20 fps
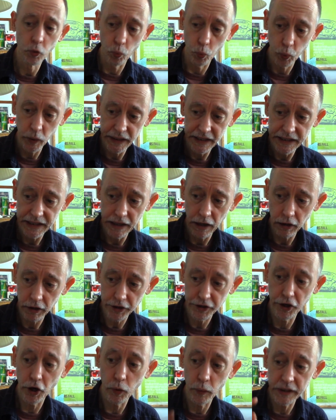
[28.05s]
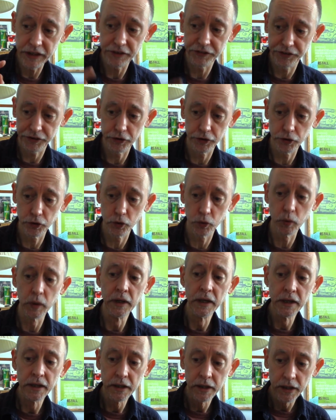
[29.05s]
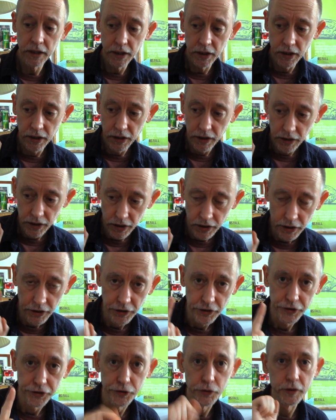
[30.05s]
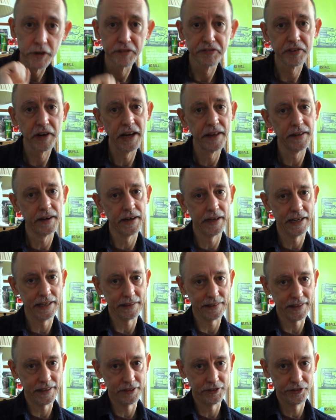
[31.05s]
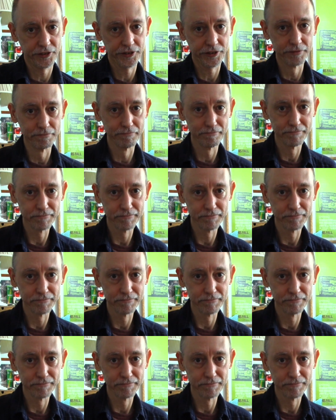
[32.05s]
we are going to unify the highlands.